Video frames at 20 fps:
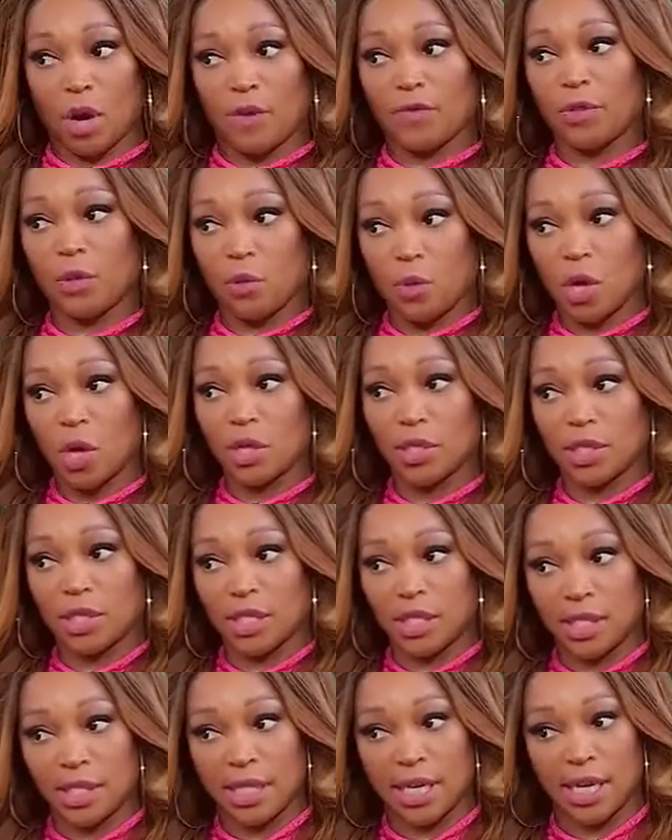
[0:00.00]
off the walls
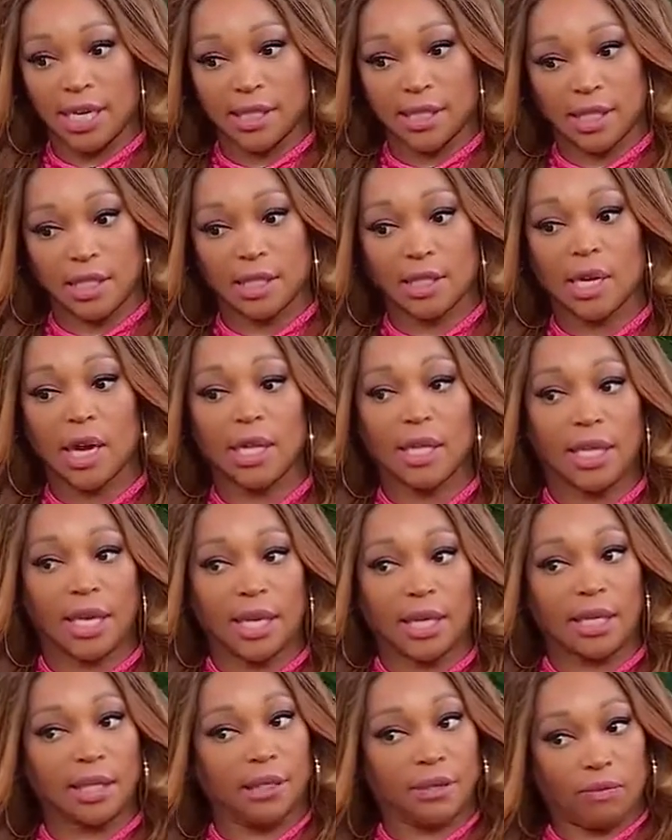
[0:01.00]
these days. It's not
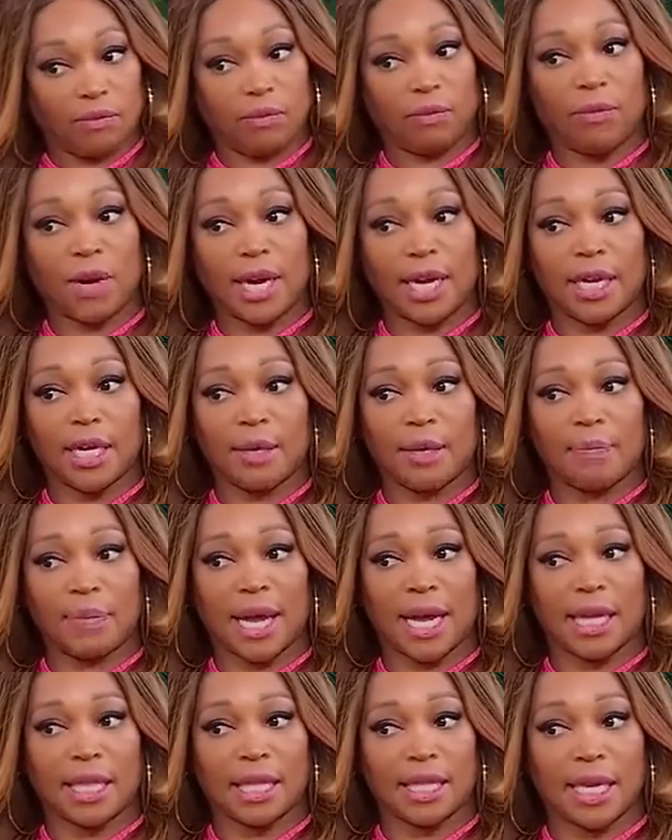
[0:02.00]
like, right?
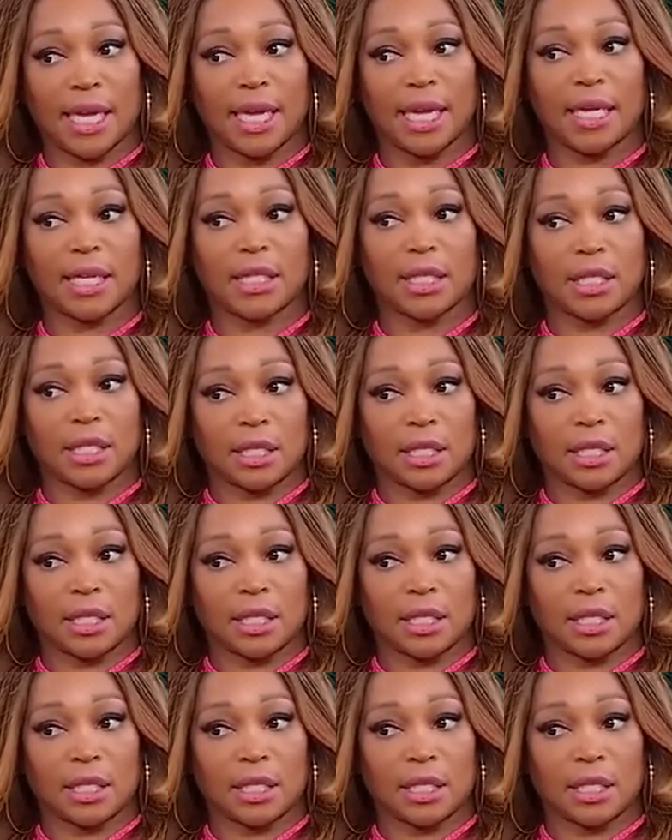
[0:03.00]
Exactly. If you do the